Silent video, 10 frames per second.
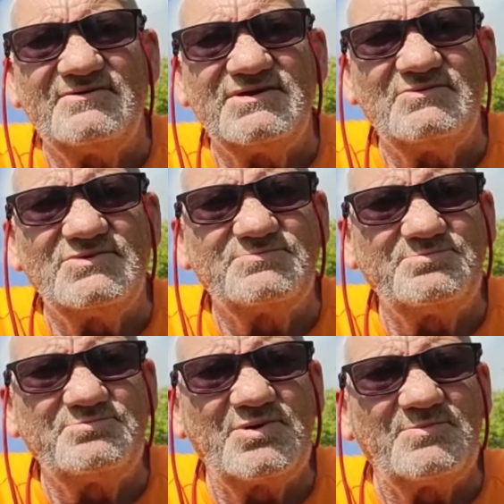and it was
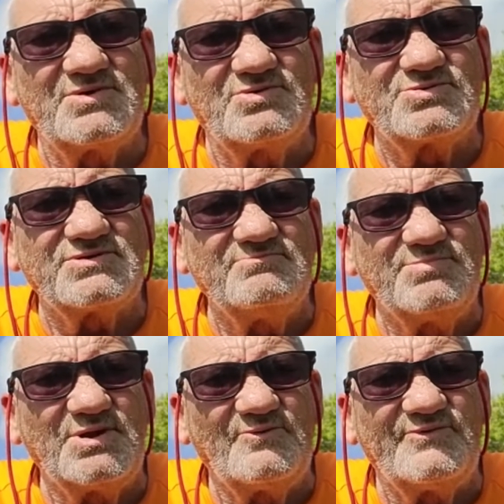proper custom
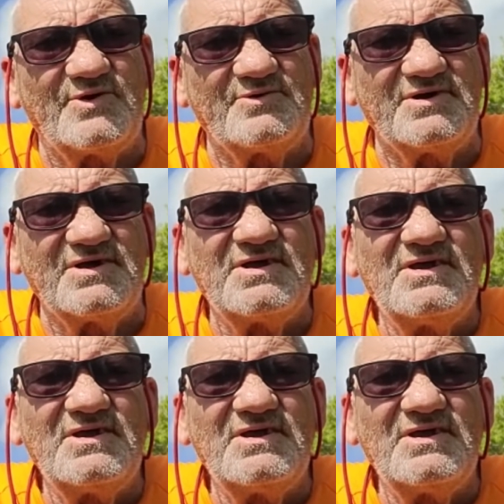built for